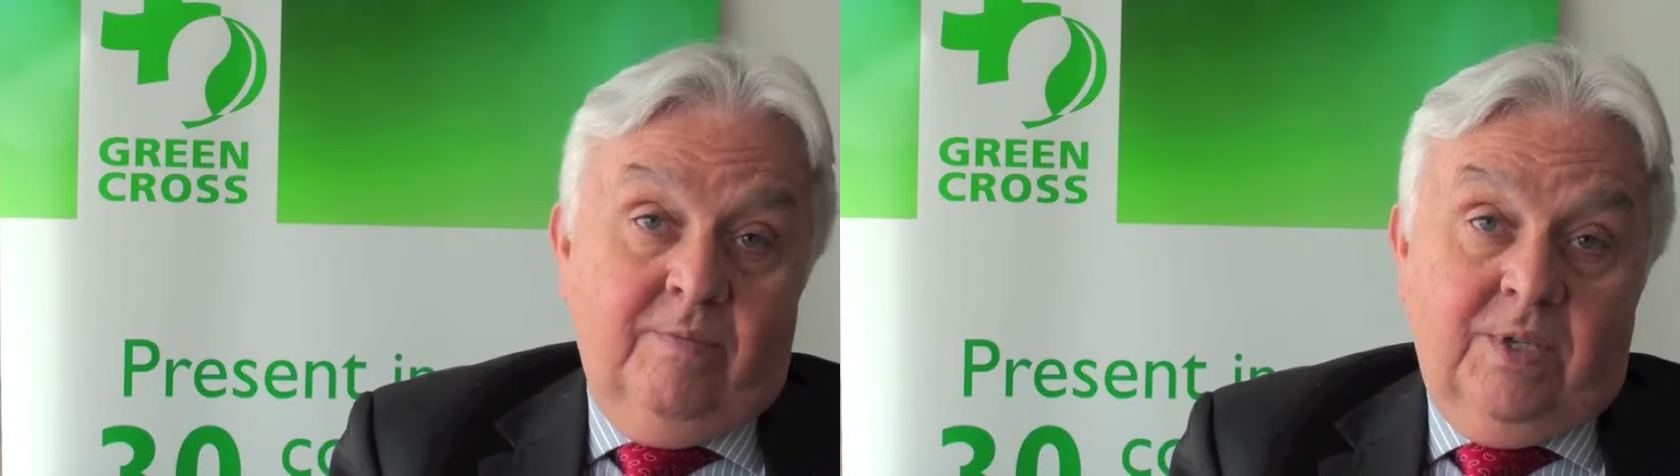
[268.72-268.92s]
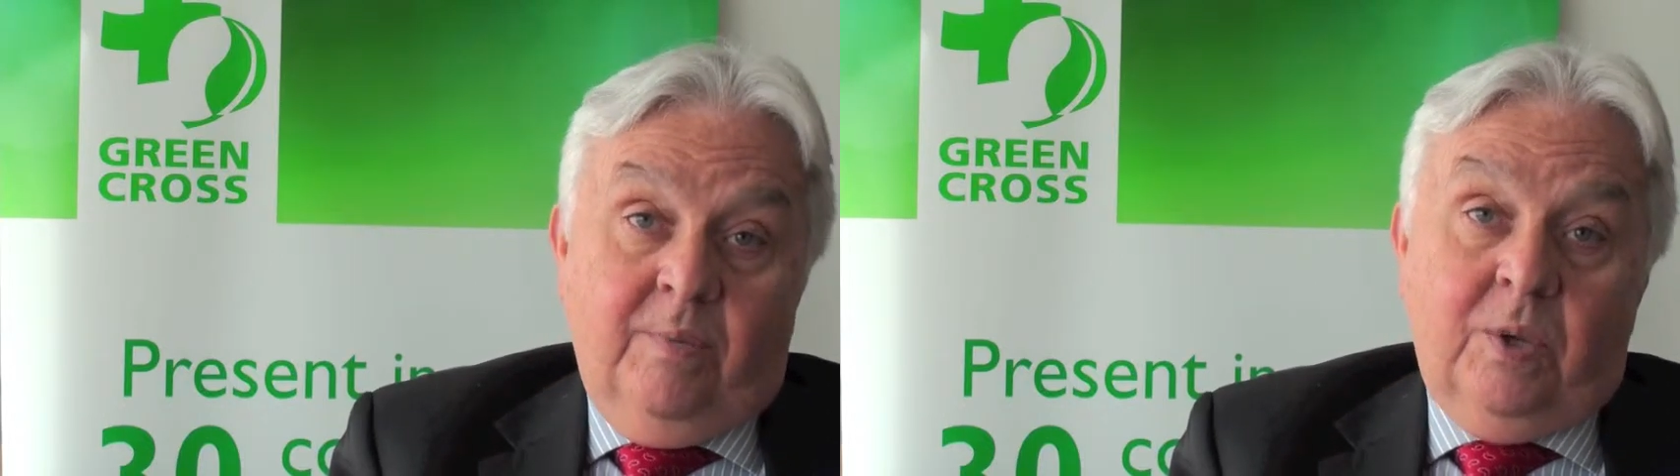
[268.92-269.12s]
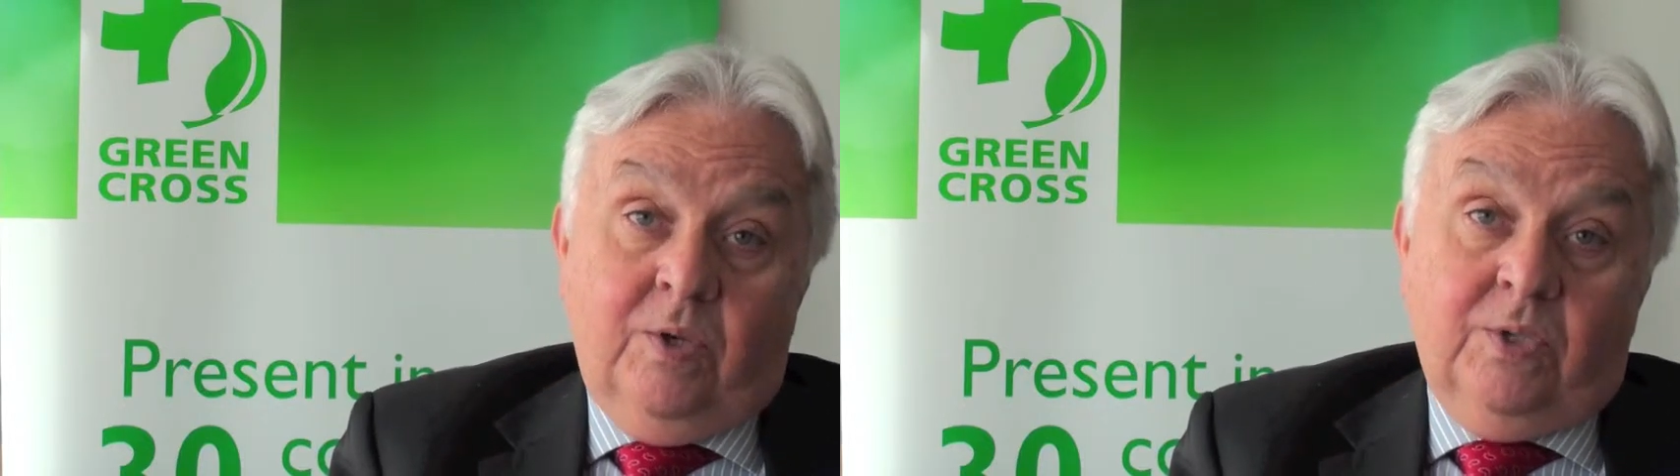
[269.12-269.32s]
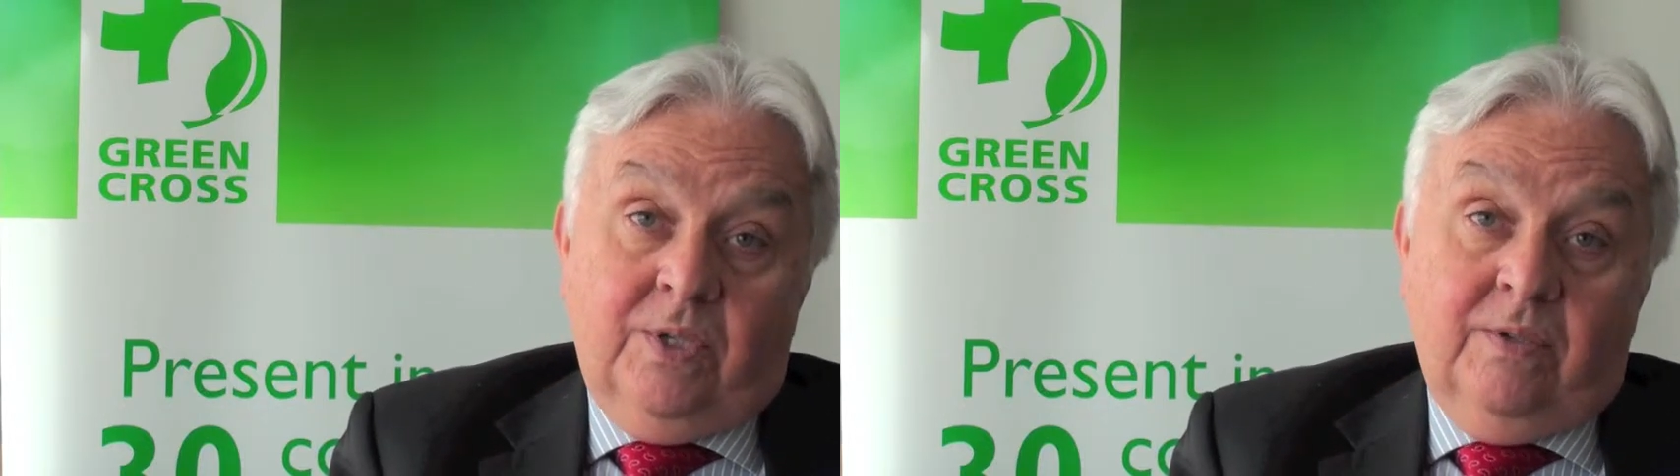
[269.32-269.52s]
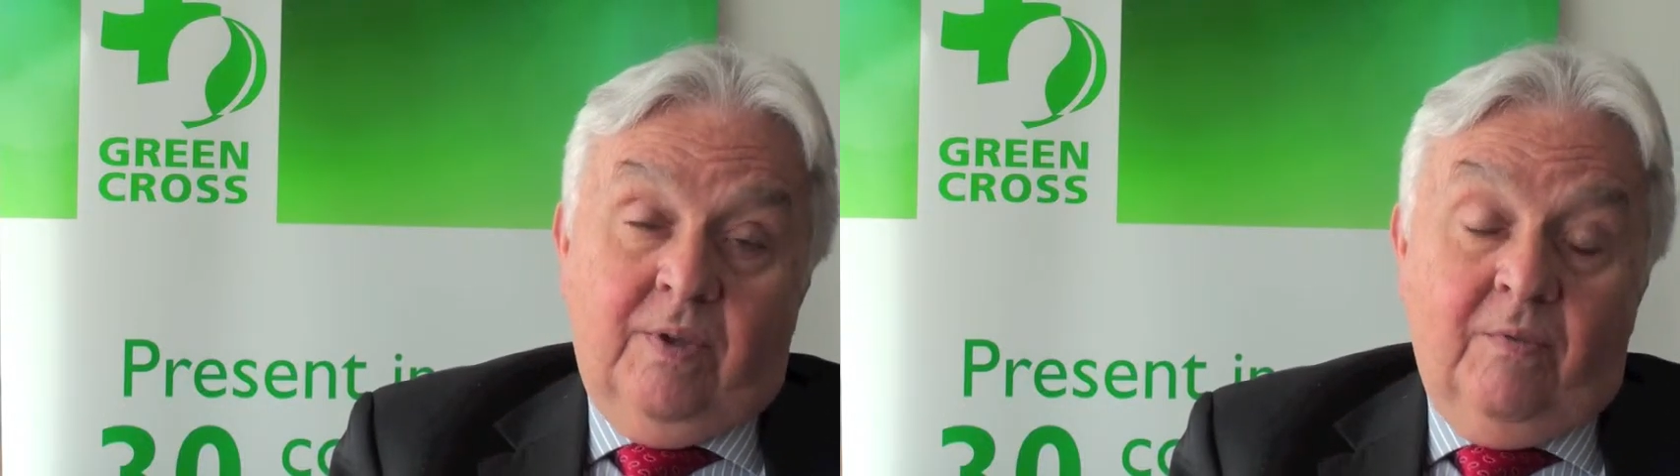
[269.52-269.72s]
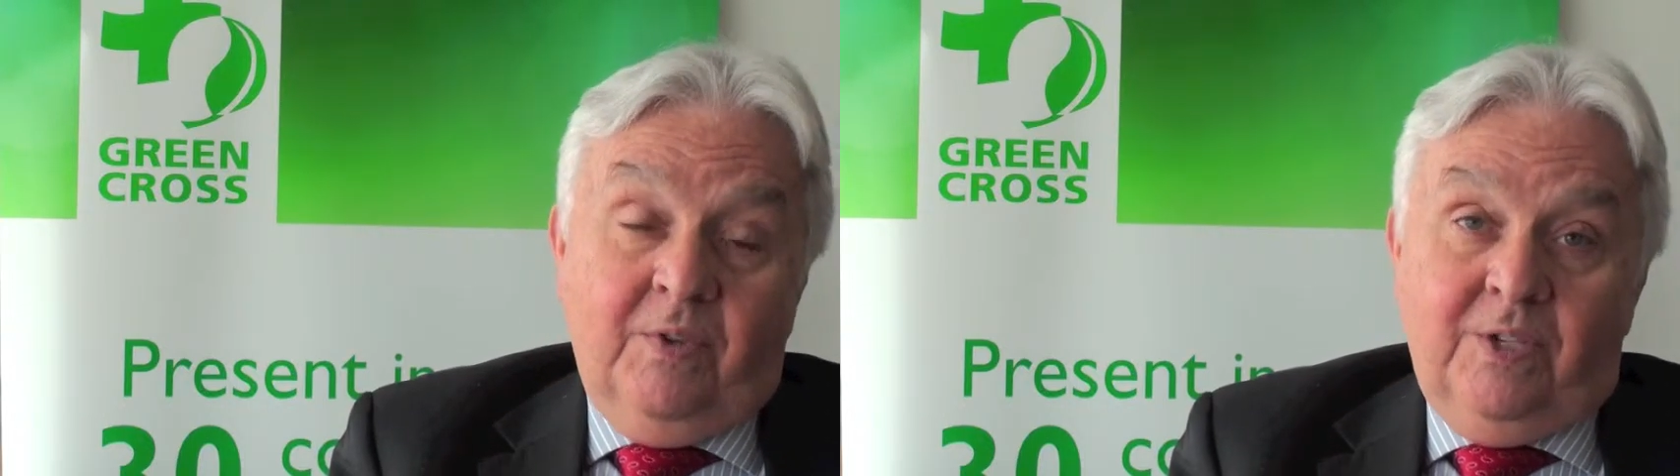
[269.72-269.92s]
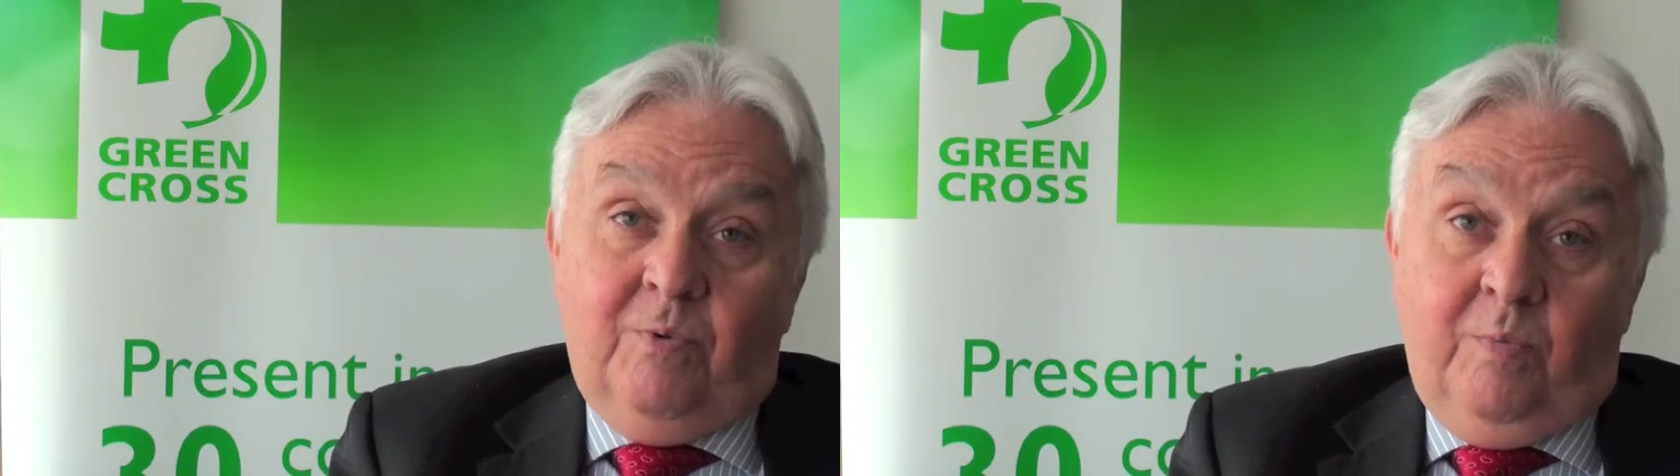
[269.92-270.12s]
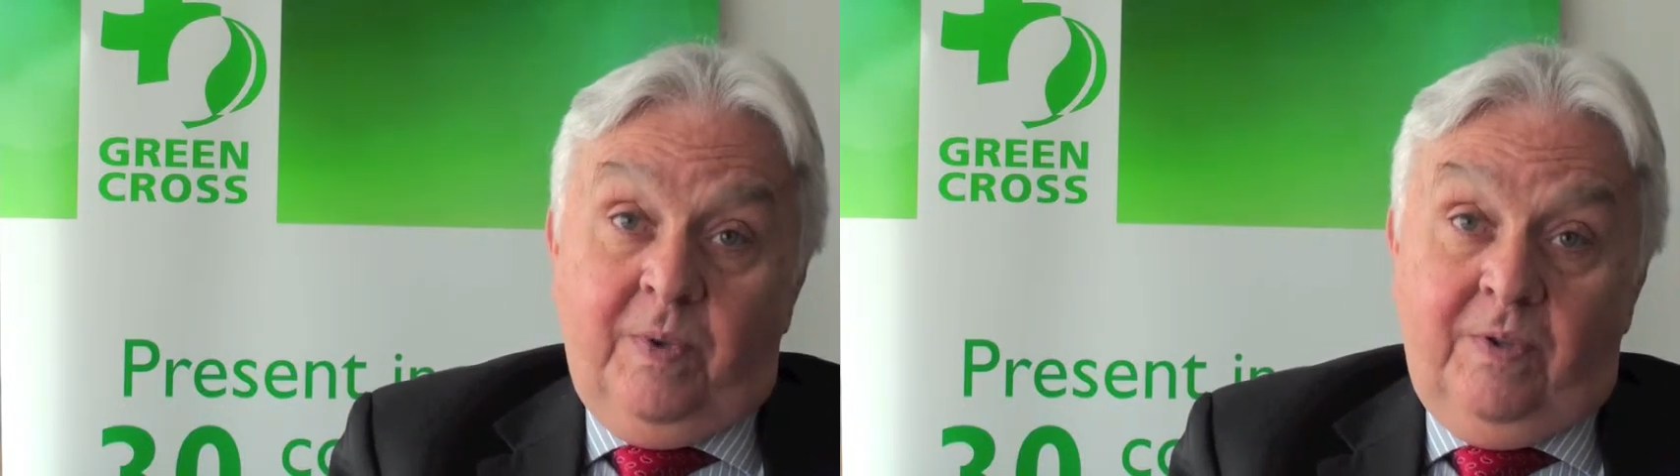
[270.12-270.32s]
some of those obviously won't